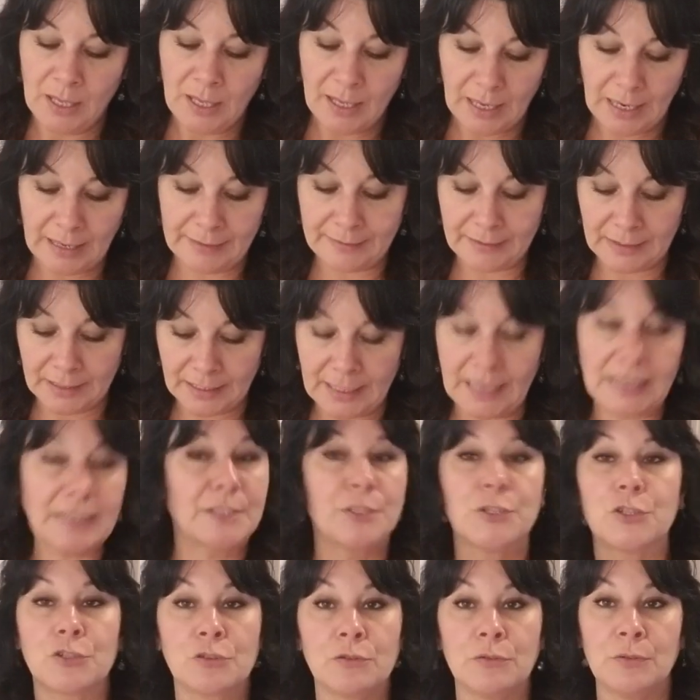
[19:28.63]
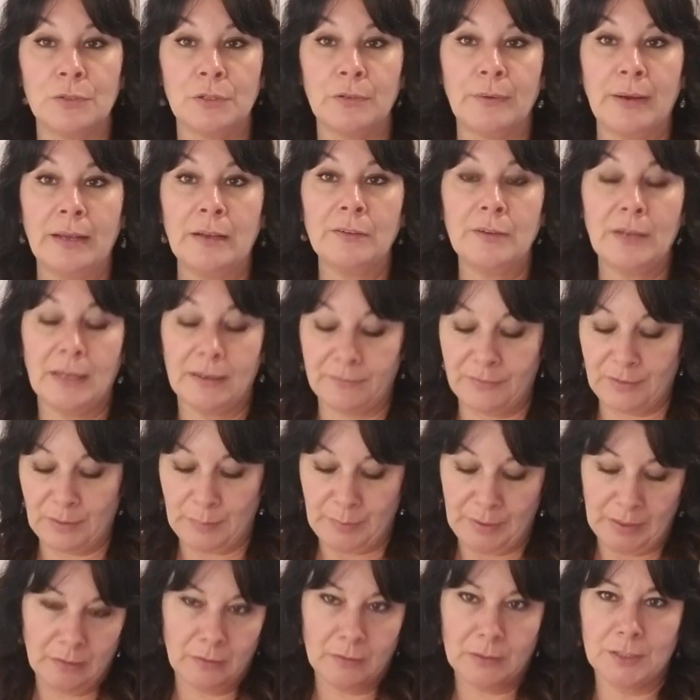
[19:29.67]
And then I got to screwing around on
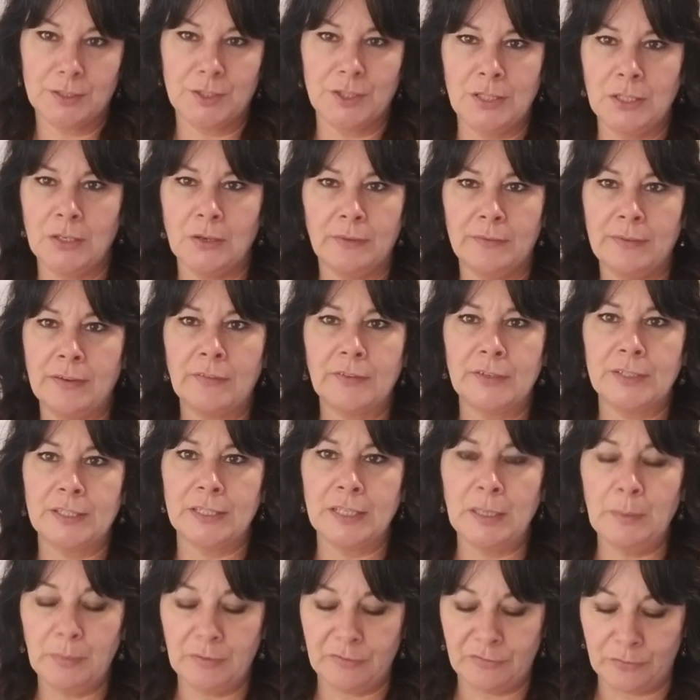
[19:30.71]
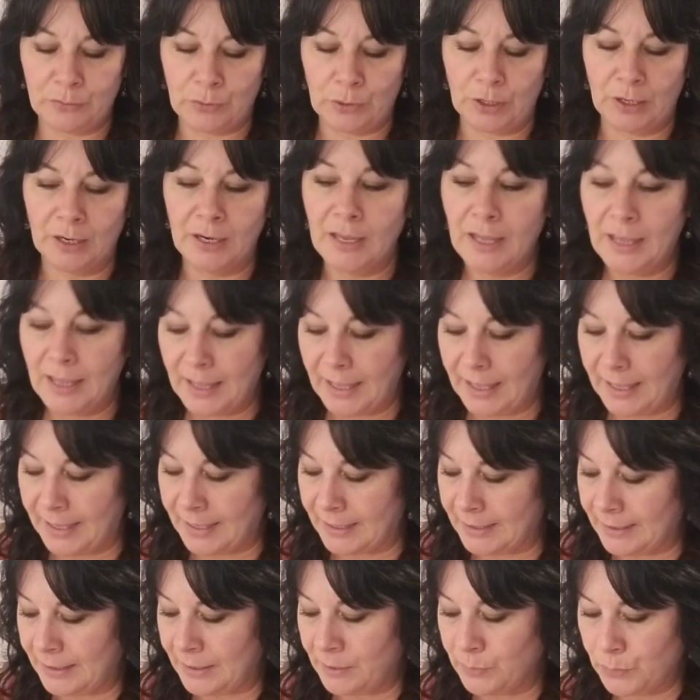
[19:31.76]
Vimeo because you know I've never done it before,
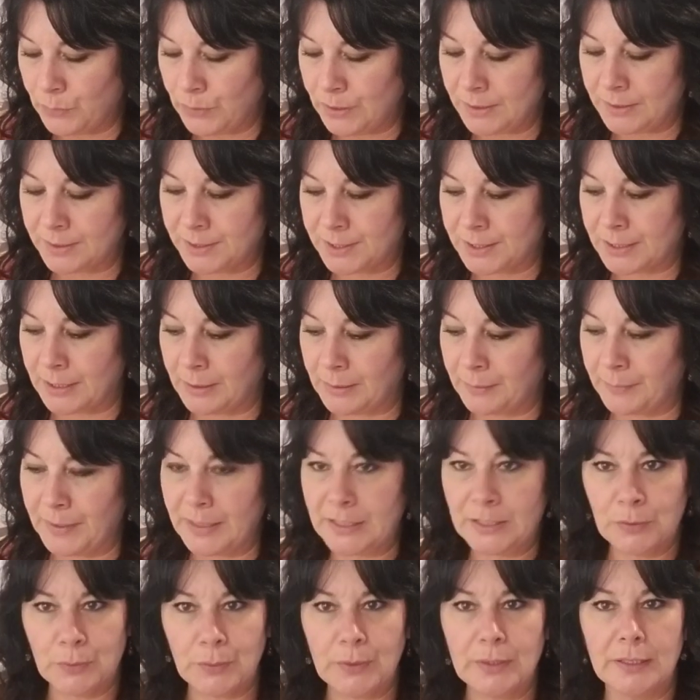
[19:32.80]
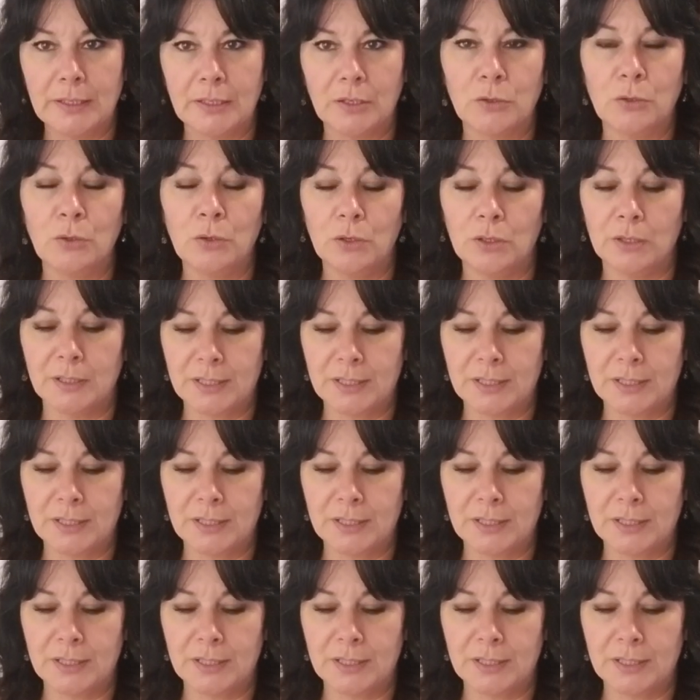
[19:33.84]
and it was um, it's really cool.